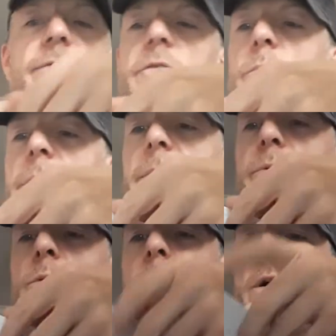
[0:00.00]
A few
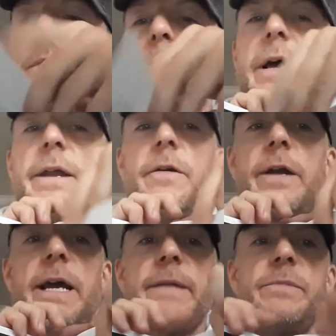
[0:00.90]
people were playing
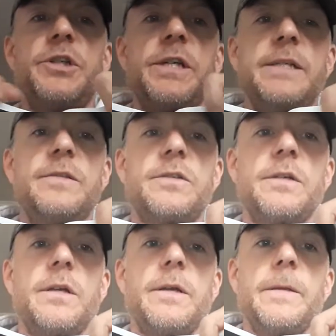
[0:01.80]
arcade machines.
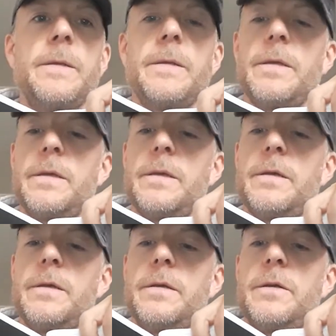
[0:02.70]

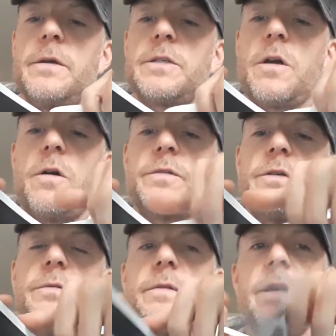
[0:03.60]
Nice
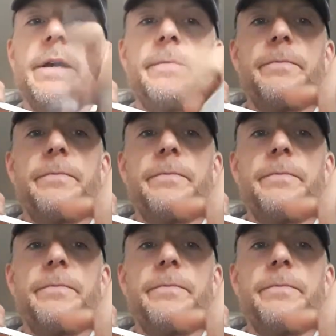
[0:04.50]
cartoon there.